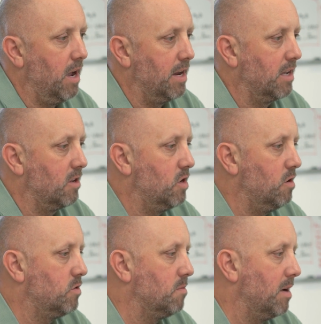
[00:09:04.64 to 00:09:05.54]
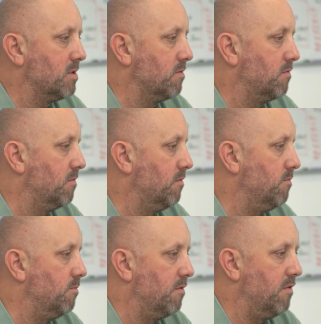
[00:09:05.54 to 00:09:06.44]
adding huge amounts of
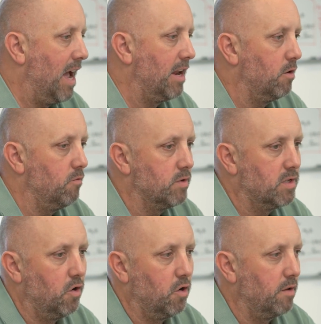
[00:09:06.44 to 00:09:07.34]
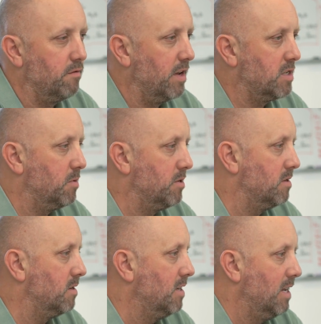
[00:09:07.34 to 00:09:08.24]
value, return on
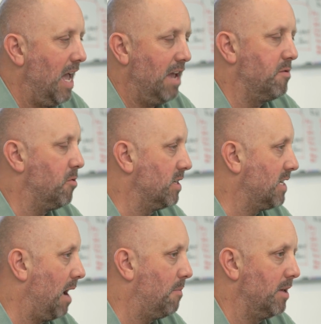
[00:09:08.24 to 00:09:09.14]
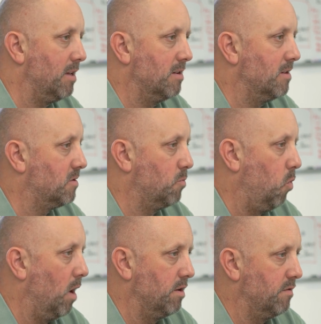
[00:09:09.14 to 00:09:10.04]
investment. Everybody's happy. It's
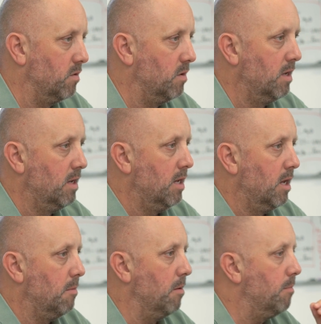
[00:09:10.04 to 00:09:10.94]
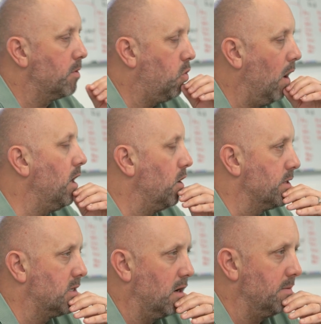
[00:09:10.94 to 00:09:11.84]
wonderful. But quite a lot
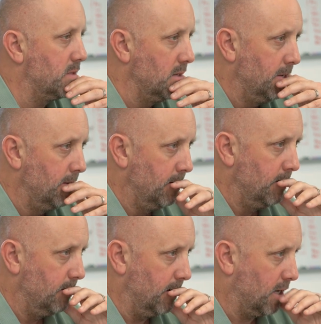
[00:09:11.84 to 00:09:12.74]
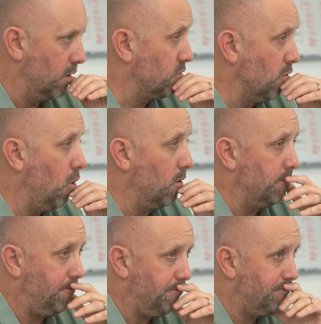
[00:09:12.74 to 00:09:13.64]
of times it goes wrong.
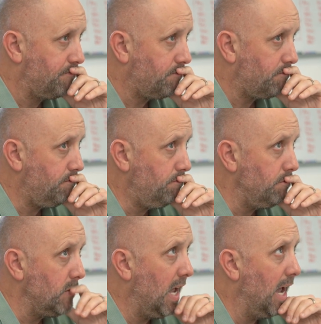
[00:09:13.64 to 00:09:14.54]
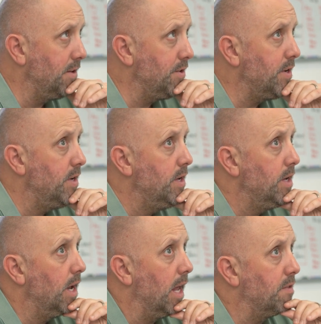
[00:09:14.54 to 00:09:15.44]
And
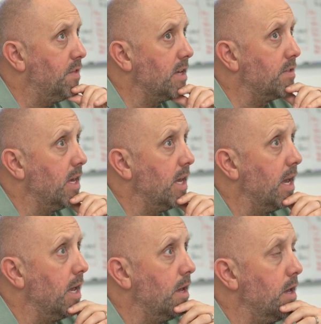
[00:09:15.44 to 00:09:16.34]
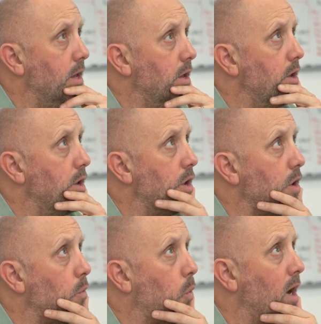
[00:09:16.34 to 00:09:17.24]
I think
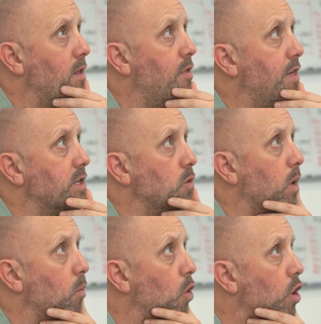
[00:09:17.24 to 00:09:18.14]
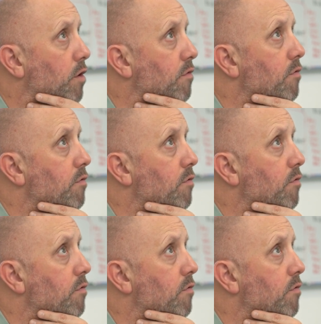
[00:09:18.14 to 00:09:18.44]
one of the things that we work